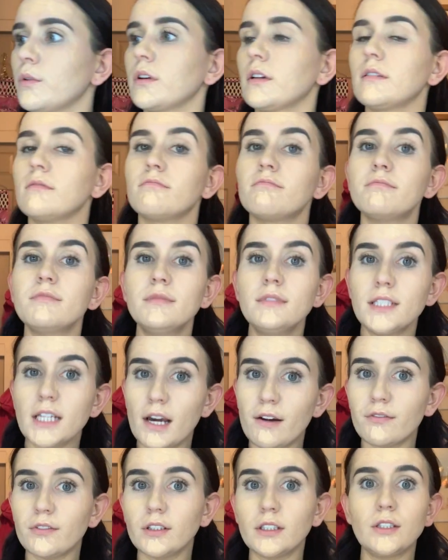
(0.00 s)
could
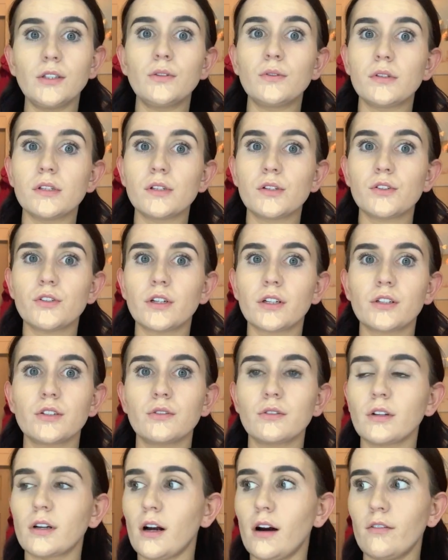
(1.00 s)
definitely use this trick
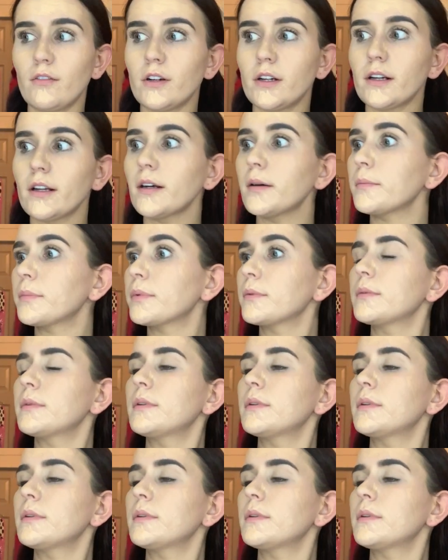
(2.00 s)
too to cover it up.